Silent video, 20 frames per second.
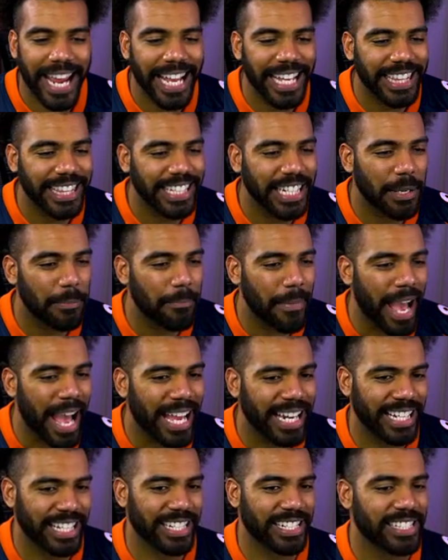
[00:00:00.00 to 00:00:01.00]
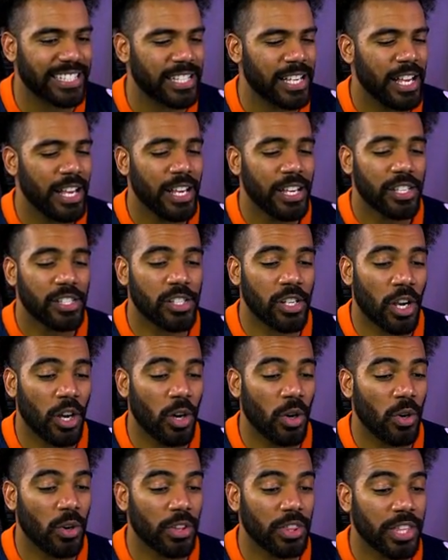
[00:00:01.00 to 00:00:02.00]
Anthony Maddox.
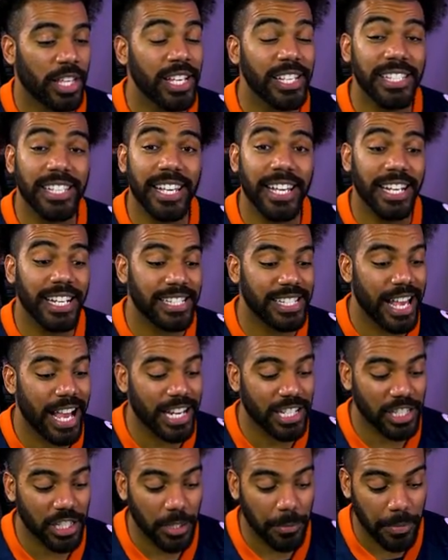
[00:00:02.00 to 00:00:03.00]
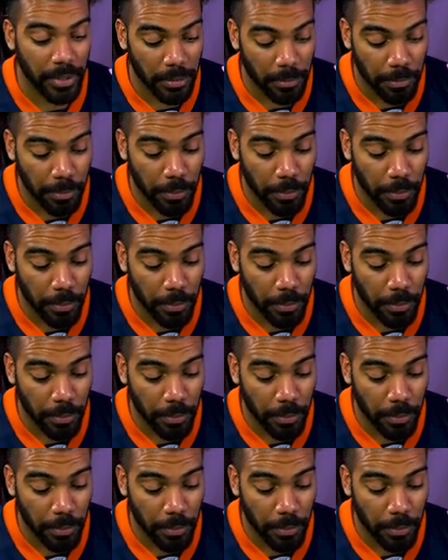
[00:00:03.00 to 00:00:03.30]
So this kid has actually been